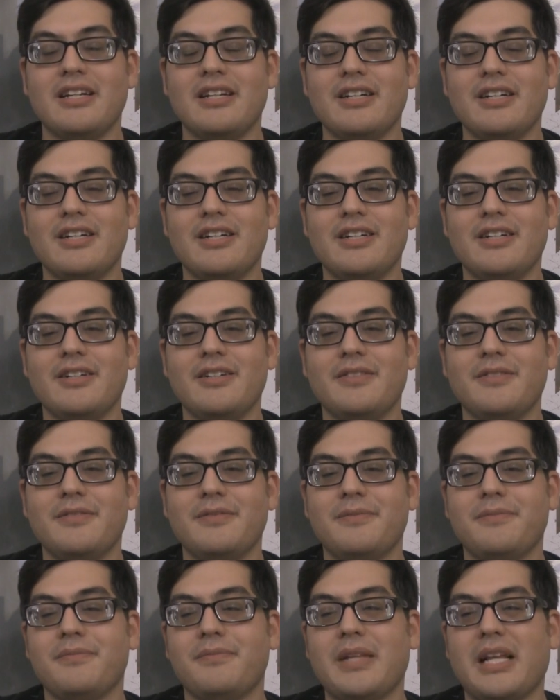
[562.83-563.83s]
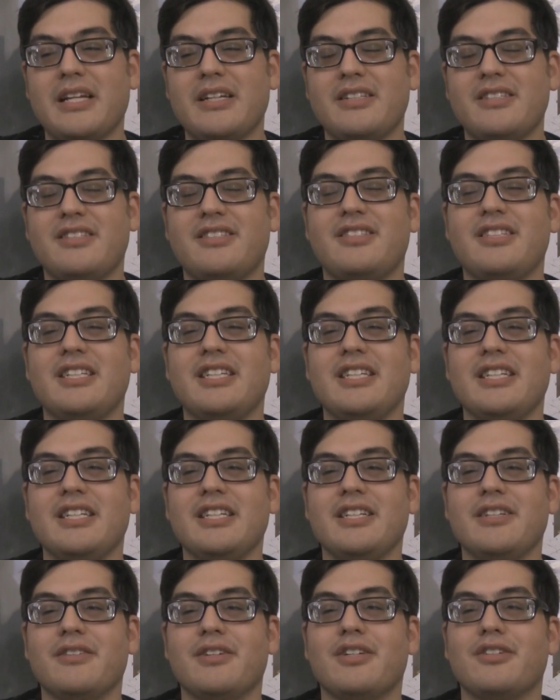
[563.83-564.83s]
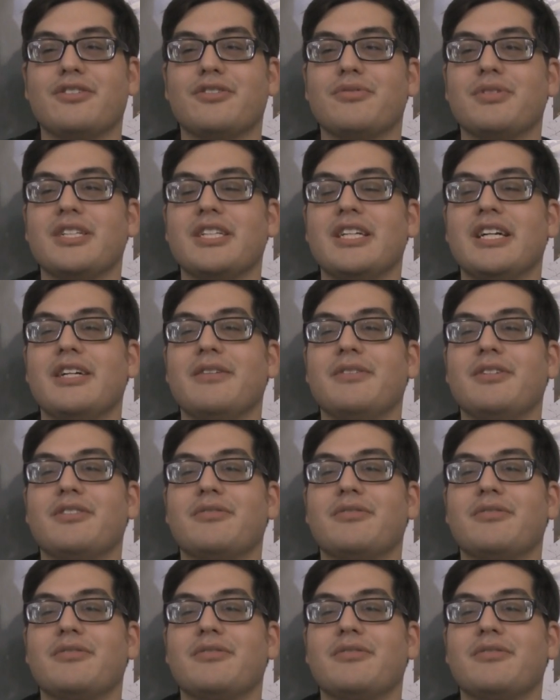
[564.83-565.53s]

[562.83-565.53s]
Let's see, what else we got?